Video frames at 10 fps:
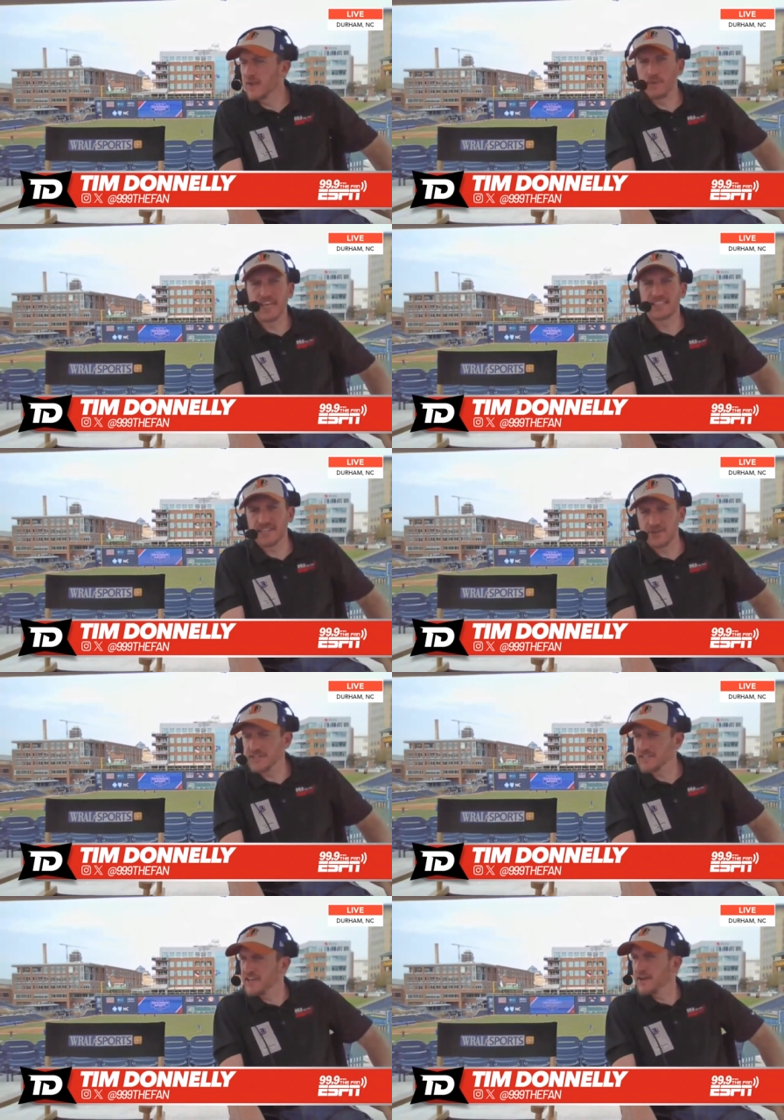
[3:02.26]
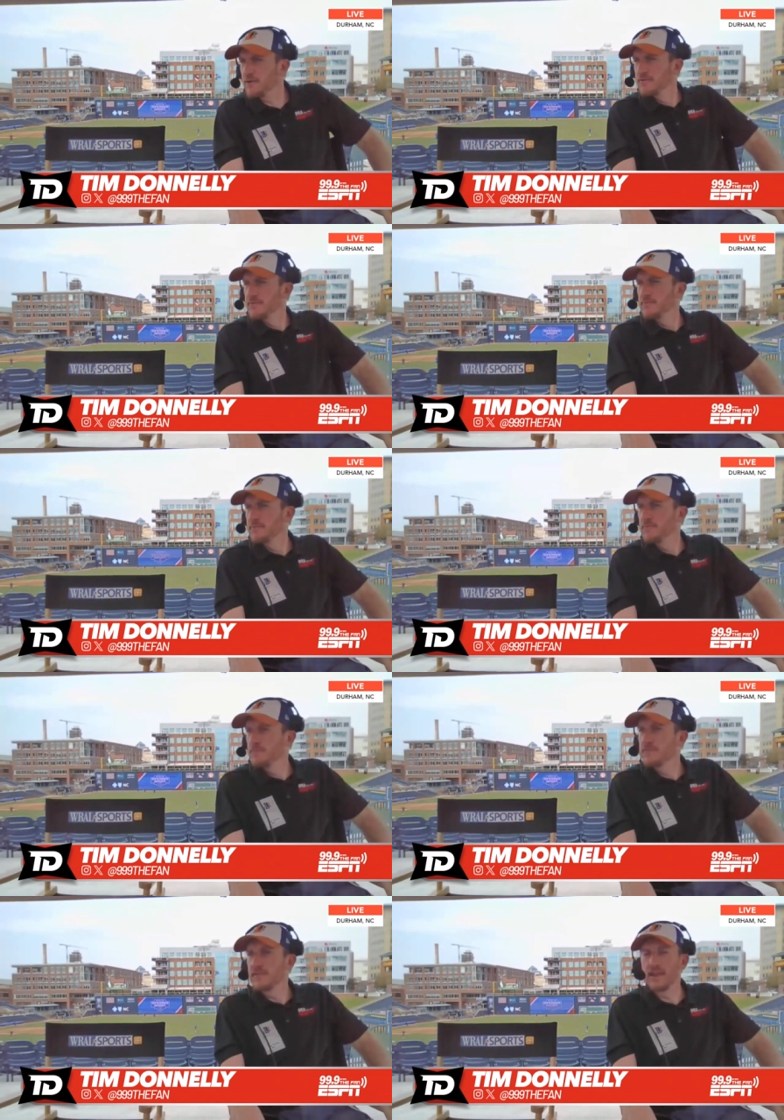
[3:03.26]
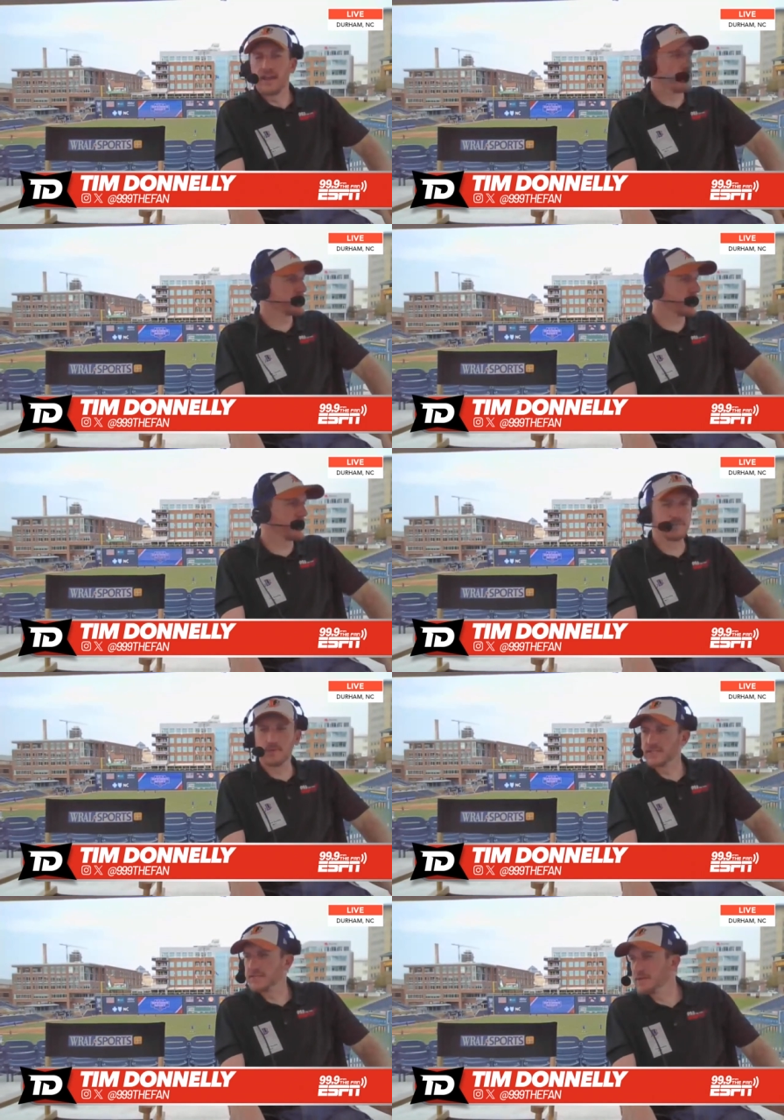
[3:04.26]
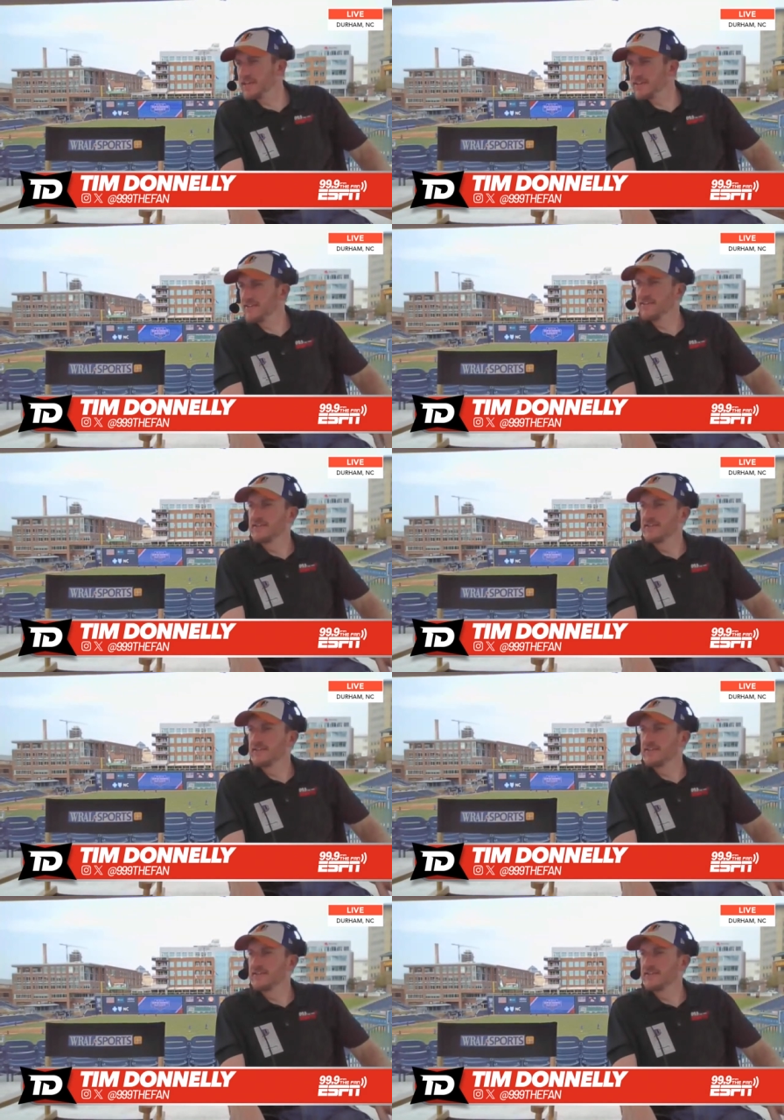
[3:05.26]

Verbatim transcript: can we get serious now? And everyone's like, what, is, what does he mean?